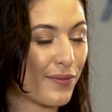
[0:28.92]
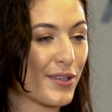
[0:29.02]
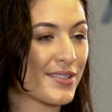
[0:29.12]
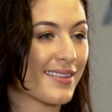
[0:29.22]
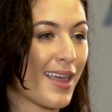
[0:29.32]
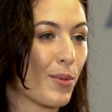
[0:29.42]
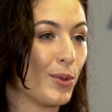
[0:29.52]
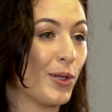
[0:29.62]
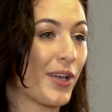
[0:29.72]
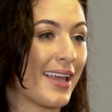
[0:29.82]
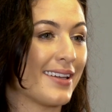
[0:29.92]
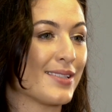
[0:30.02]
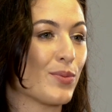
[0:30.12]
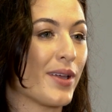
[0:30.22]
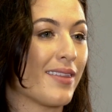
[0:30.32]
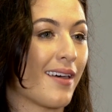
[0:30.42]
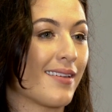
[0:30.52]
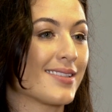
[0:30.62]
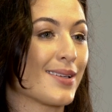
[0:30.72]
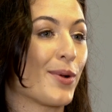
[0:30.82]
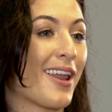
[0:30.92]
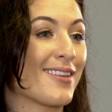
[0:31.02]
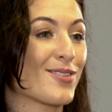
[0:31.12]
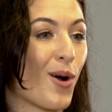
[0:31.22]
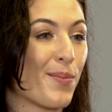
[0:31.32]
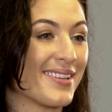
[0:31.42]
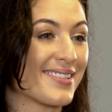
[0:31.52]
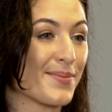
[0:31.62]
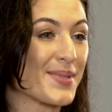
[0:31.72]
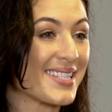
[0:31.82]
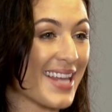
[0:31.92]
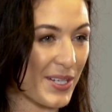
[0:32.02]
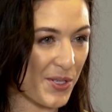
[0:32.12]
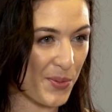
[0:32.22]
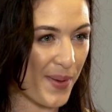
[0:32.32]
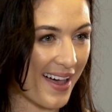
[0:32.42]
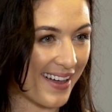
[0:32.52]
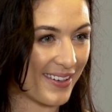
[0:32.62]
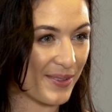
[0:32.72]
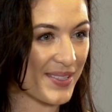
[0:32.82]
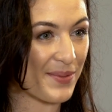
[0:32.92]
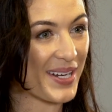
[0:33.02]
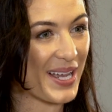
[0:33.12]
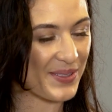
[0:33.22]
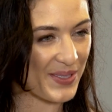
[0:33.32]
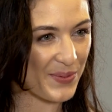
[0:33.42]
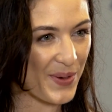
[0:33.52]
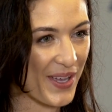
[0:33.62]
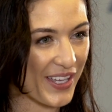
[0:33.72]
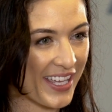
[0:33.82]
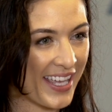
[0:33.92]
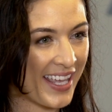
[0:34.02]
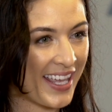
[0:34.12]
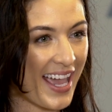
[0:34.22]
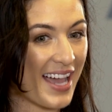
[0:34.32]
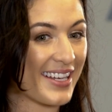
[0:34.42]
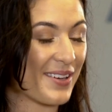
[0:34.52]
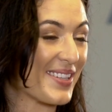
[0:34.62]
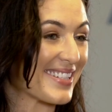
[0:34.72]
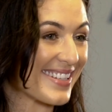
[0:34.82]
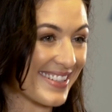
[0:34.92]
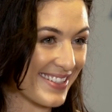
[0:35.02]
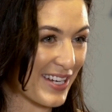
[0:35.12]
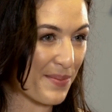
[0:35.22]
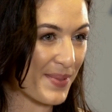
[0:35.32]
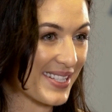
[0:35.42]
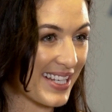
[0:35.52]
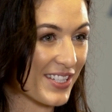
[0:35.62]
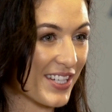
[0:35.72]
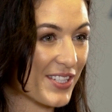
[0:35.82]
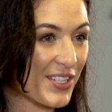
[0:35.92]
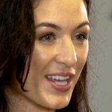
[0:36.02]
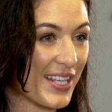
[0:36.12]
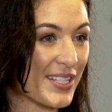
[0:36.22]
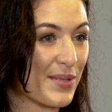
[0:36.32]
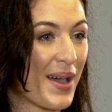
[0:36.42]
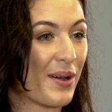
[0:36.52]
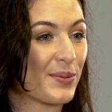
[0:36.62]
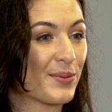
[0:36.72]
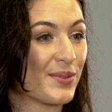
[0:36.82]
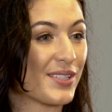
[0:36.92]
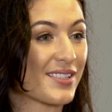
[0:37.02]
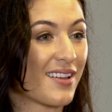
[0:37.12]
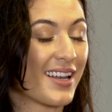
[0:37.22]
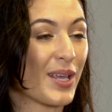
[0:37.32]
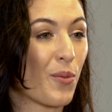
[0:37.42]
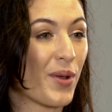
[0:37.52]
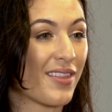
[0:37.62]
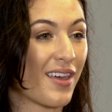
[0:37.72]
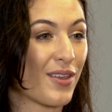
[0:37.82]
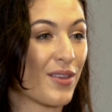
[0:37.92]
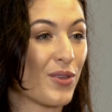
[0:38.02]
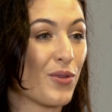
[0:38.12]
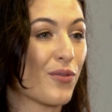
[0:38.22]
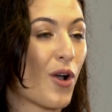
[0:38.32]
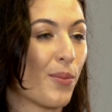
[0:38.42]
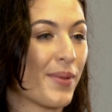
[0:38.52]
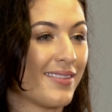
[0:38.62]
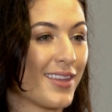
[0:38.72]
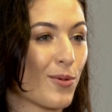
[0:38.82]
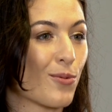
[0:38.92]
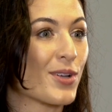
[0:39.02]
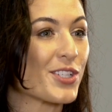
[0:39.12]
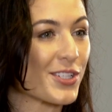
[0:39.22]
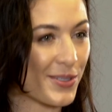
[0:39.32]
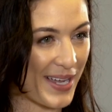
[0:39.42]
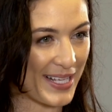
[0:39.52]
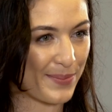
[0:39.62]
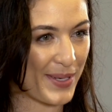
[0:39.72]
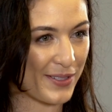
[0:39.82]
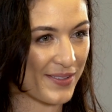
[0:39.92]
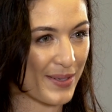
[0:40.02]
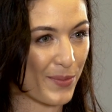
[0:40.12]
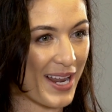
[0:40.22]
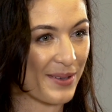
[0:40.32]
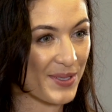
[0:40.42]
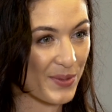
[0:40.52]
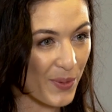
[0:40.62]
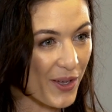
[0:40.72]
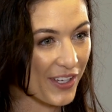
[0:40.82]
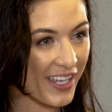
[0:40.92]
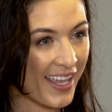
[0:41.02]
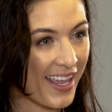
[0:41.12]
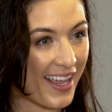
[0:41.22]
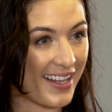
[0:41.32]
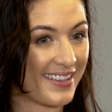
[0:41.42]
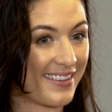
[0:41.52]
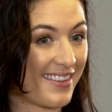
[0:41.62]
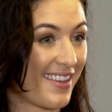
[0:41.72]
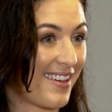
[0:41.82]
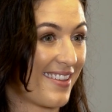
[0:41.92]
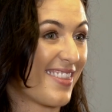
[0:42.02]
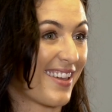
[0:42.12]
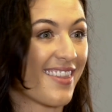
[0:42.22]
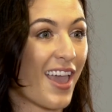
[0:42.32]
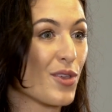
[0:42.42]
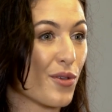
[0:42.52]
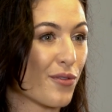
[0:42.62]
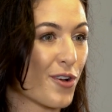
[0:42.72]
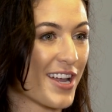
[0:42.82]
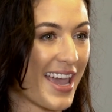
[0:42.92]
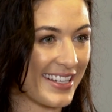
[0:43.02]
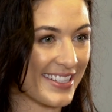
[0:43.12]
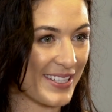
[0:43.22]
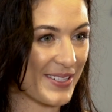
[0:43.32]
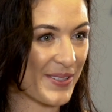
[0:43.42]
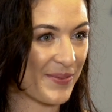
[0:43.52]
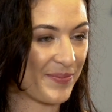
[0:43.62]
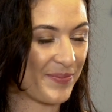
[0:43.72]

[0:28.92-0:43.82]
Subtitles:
The first thing that we'll look at is whether someone has copied a substantial part of someone else's work. Now this isn't a percentage, it's about deciding whether you've copied the original aspect of someone else's work in the thing that you've created.